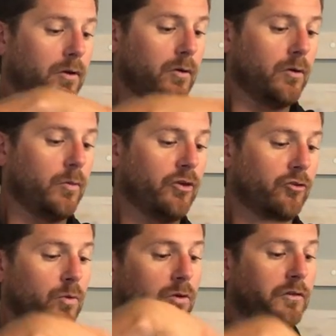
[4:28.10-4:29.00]
which
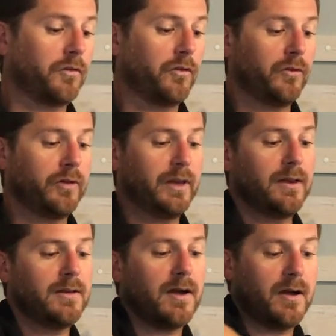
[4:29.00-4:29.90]
will certainly
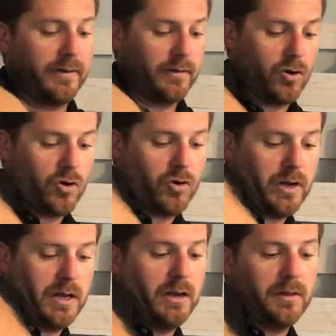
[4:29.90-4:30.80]
not hurt
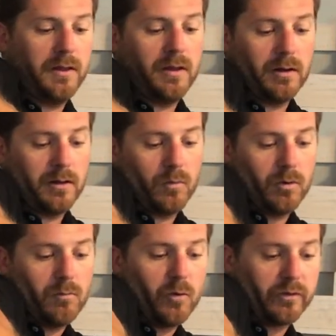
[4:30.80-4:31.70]
anything. It
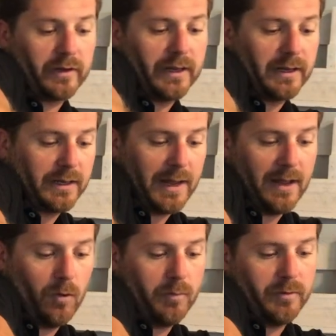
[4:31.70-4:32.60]
will most likely
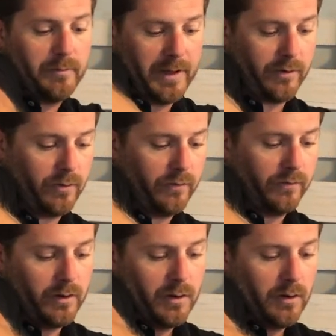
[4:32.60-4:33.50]
help matters.